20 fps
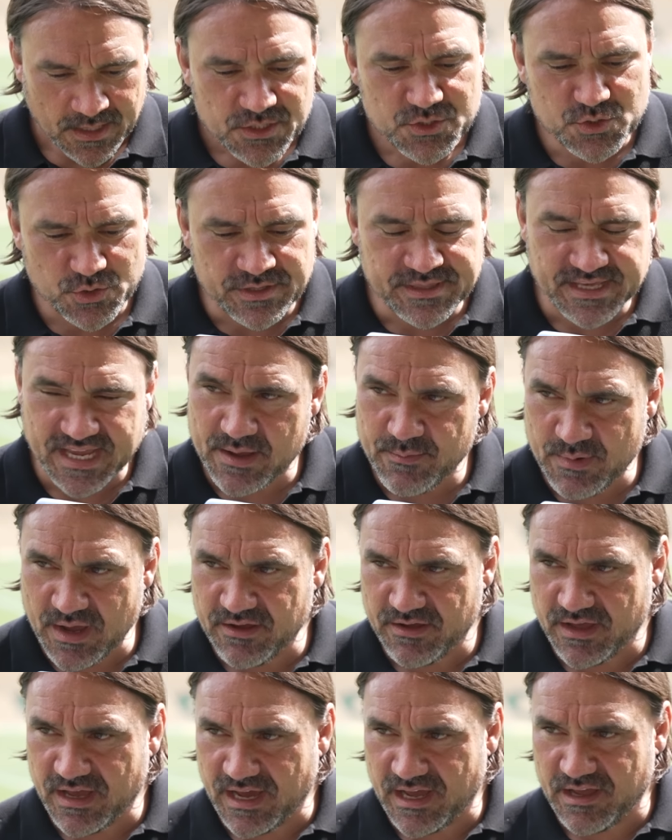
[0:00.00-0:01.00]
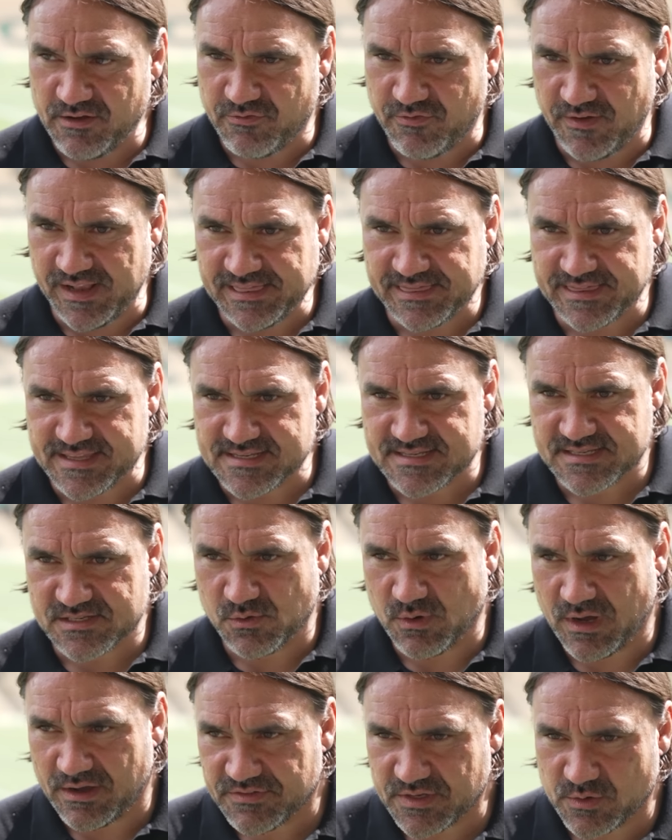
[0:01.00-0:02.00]
During the game, I felt this.
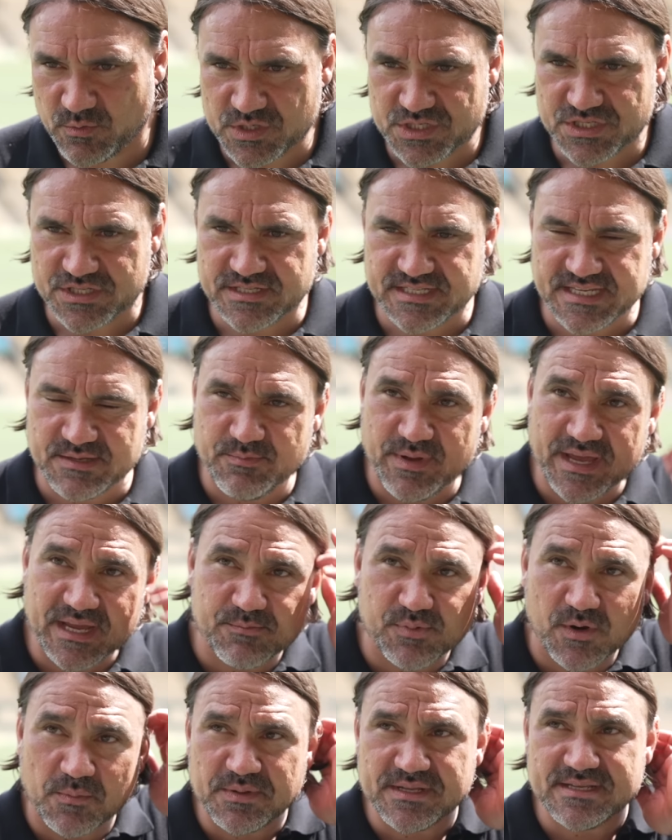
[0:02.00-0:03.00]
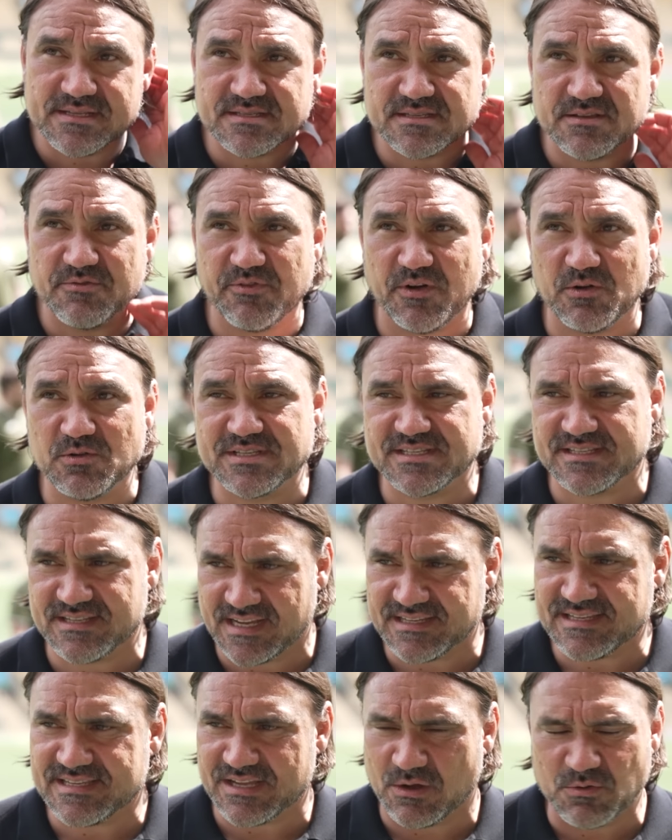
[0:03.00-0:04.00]
So after watching the scene back, probably it's a foul
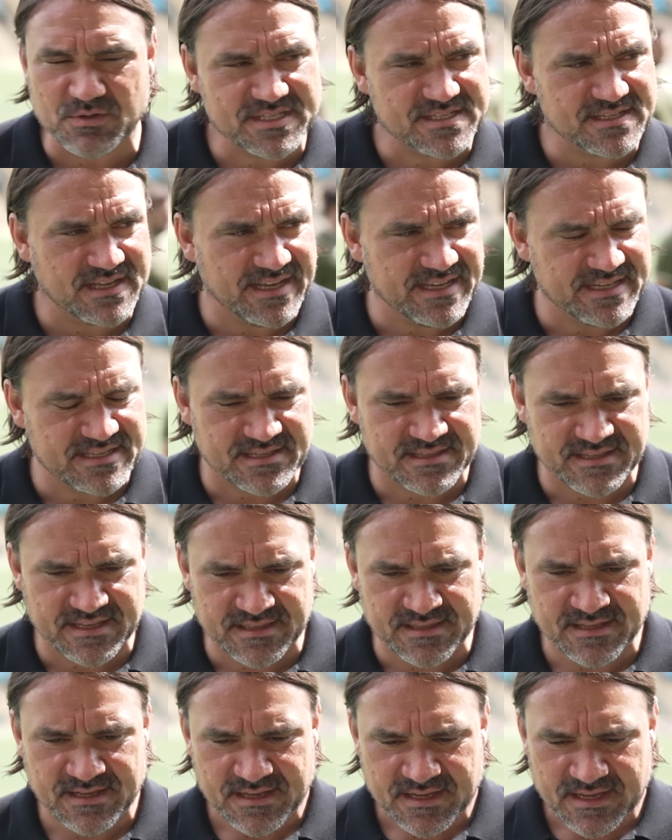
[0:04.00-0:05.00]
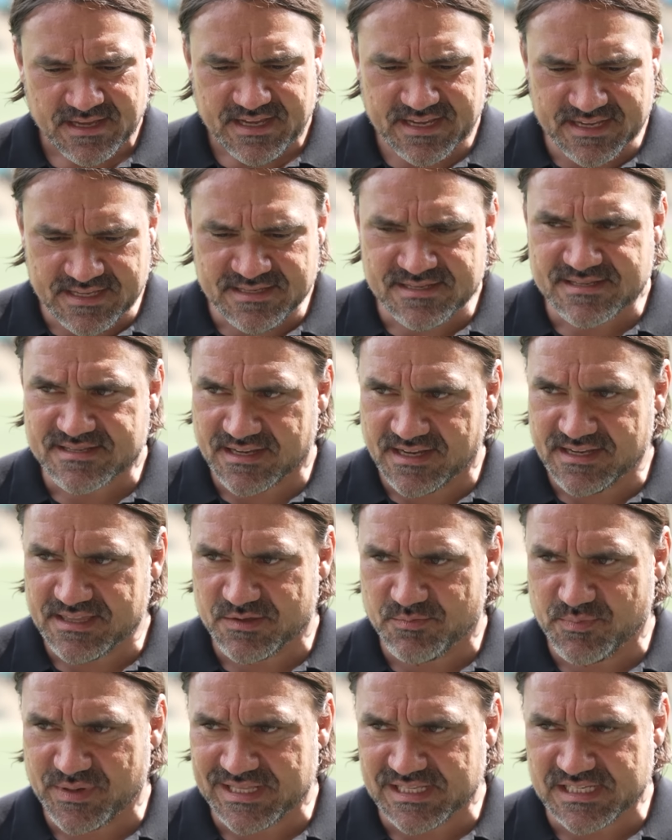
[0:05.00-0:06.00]
started outside, and then inside
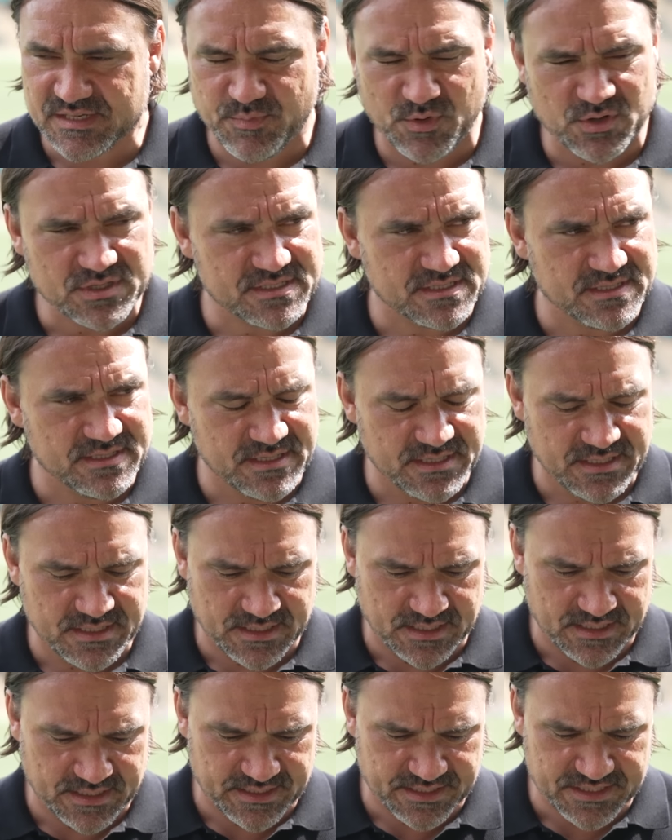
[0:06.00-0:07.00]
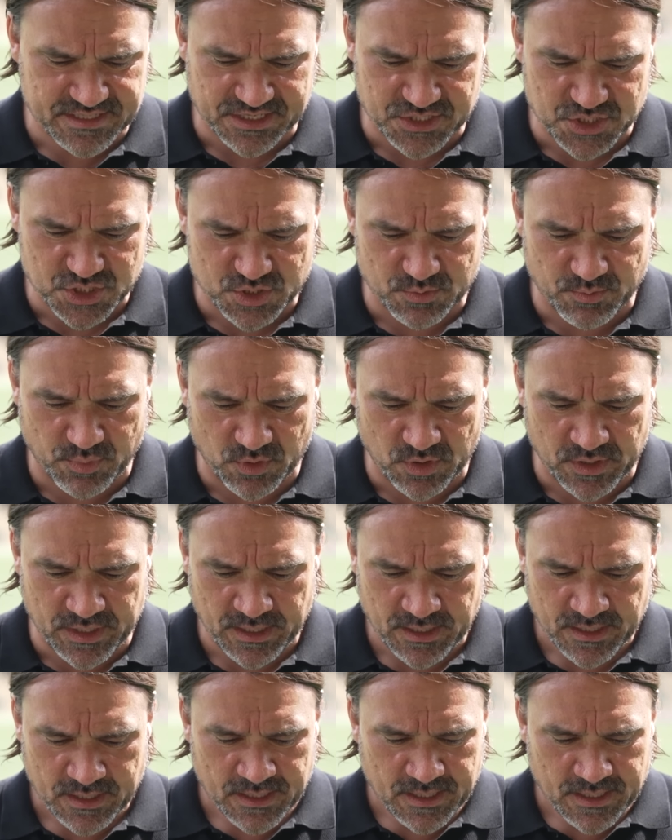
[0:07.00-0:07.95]
the penalty box, he touched the ball.